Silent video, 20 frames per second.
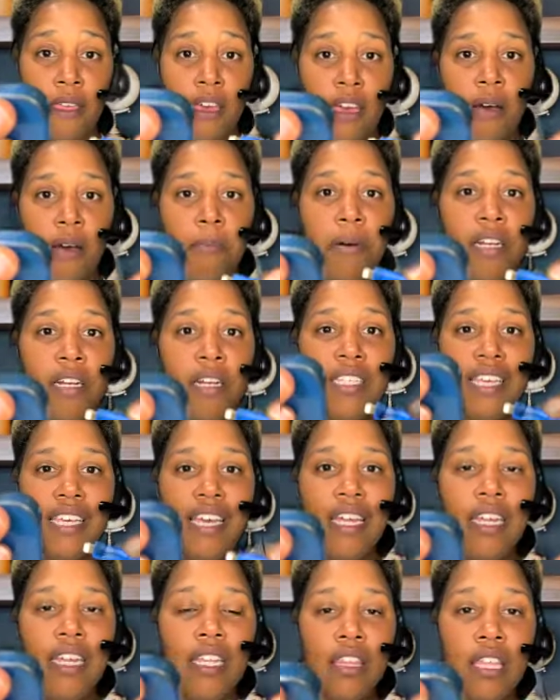But is
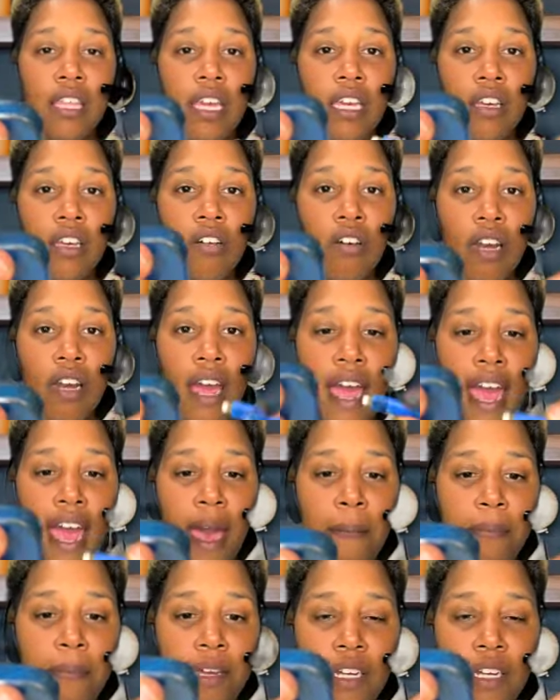anything going to happen